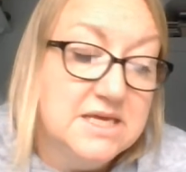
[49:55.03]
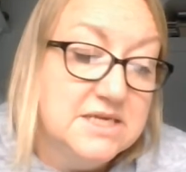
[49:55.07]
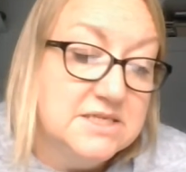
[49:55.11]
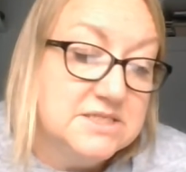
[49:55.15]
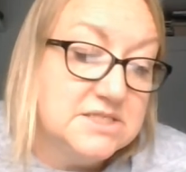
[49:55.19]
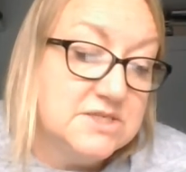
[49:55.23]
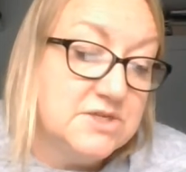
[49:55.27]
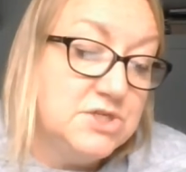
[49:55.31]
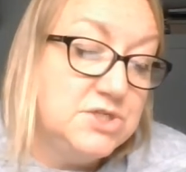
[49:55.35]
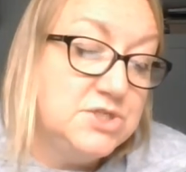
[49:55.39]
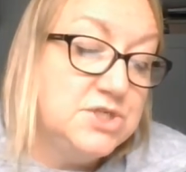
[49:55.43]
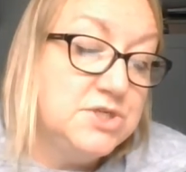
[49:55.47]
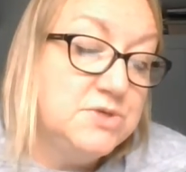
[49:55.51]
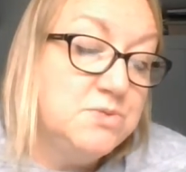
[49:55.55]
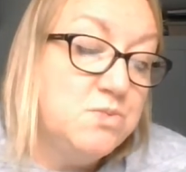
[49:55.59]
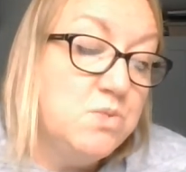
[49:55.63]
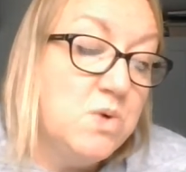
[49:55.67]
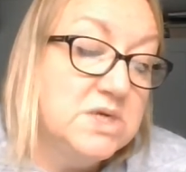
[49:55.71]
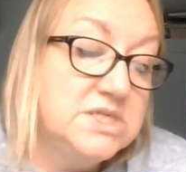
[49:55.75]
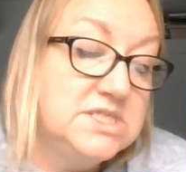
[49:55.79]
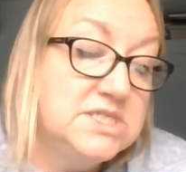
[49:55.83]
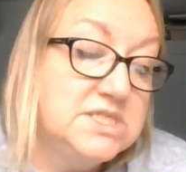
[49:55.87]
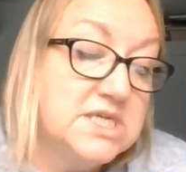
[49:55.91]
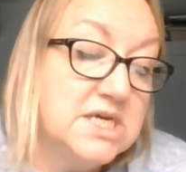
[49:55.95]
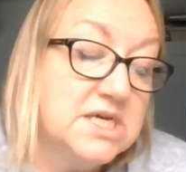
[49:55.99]
so you do
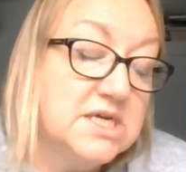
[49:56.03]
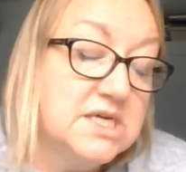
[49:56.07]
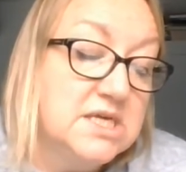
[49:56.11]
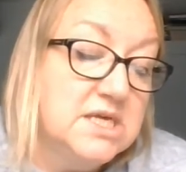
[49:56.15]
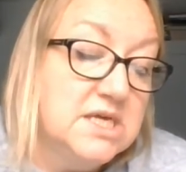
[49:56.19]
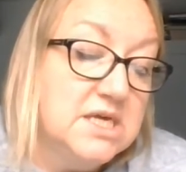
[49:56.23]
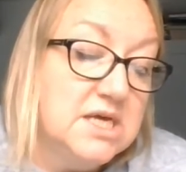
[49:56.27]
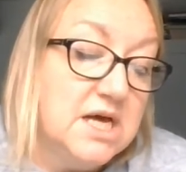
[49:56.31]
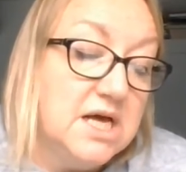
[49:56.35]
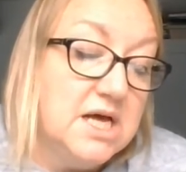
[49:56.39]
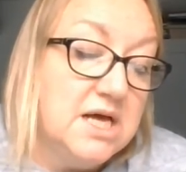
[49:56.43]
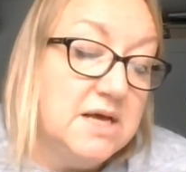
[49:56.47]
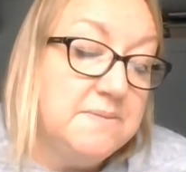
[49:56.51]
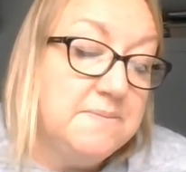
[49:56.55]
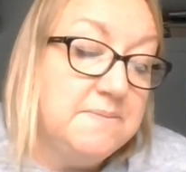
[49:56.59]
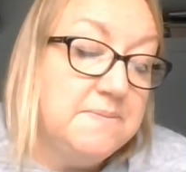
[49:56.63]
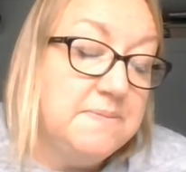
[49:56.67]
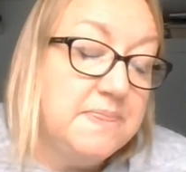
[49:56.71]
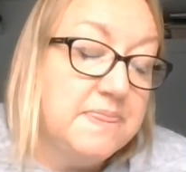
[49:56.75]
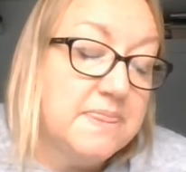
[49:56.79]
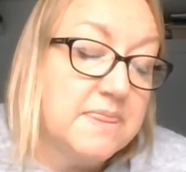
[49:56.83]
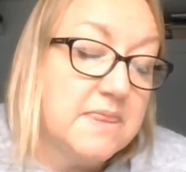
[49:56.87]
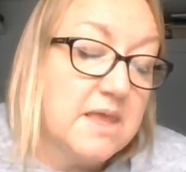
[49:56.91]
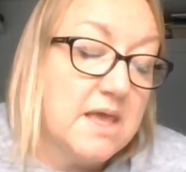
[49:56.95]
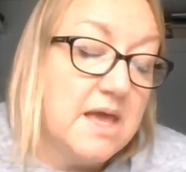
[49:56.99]
wonder
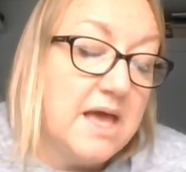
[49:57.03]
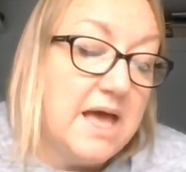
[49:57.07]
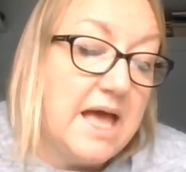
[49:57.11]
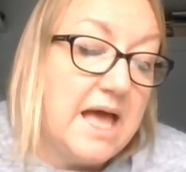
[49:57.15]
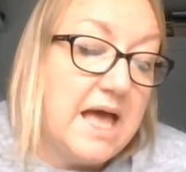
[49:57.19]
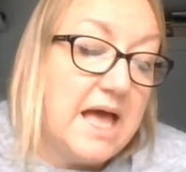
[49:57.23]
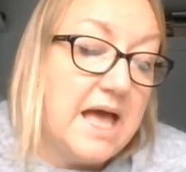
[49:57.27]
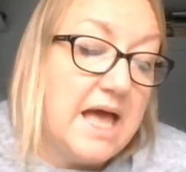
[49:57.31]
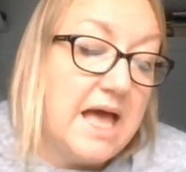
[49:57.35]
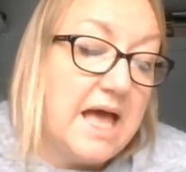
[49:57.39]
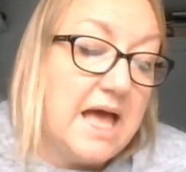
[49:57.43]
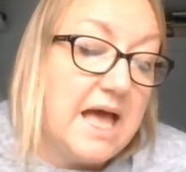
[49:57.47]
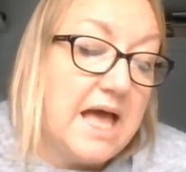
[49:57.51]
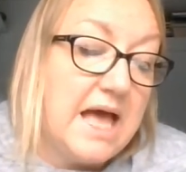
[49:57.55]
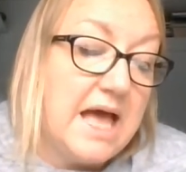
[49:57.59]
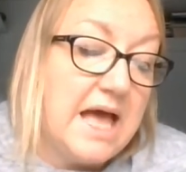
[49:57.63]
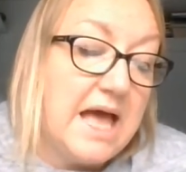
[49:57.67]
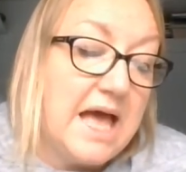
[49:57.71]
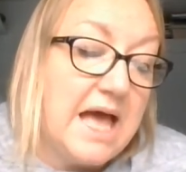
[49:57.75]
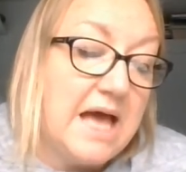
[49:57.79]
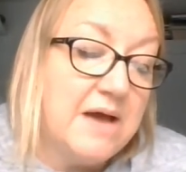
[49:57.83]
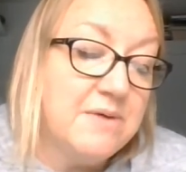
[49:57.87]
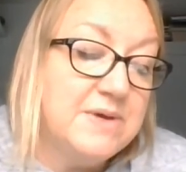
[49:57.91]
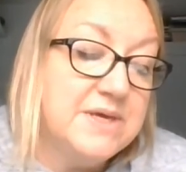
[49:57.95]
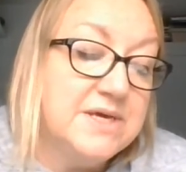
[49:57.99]

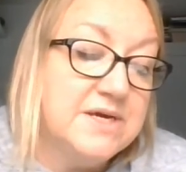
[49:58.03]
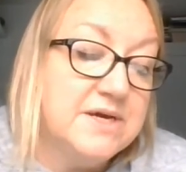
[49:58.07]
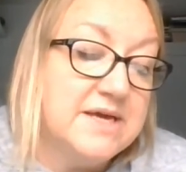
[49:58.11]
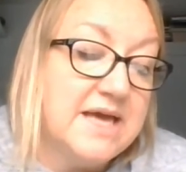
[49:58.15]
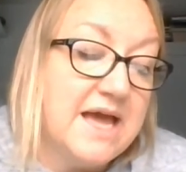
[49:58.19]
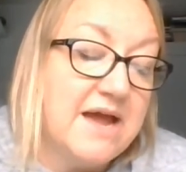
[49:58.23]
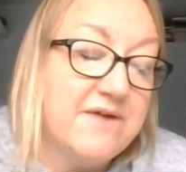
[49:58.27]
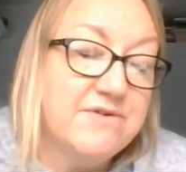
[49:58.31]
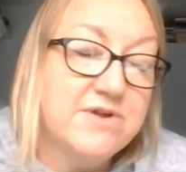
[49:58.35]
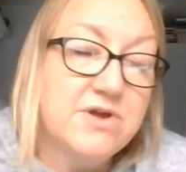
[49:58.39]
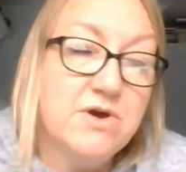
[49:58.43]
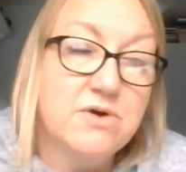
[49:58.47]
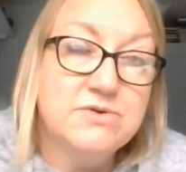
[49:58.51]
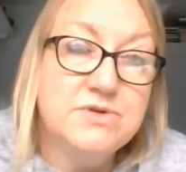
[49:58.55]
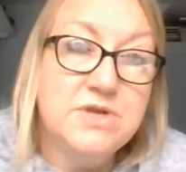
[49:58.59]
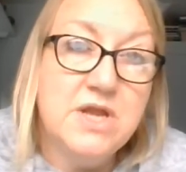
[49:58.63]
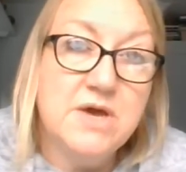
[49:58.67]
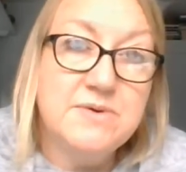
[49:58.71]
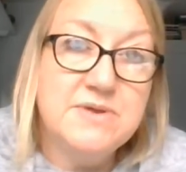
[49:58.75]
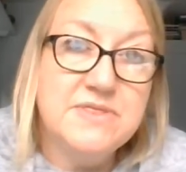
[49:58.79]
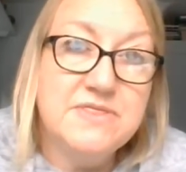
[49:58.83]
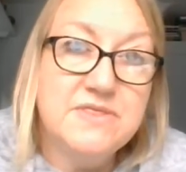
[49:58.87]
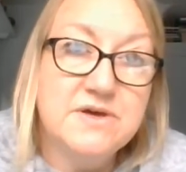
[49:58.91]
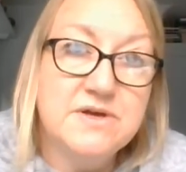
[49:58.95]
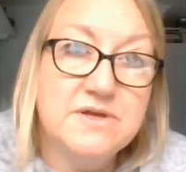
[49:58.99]
how he could carry on
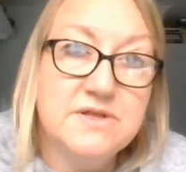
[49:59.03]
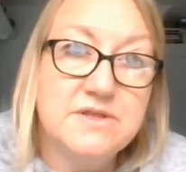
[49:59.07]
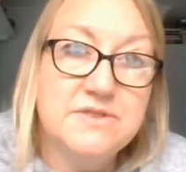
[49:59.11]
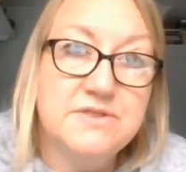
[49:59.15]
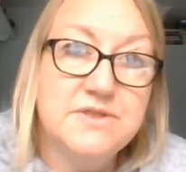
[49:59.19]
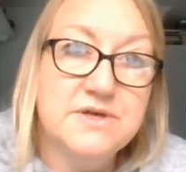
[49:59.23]
knowing that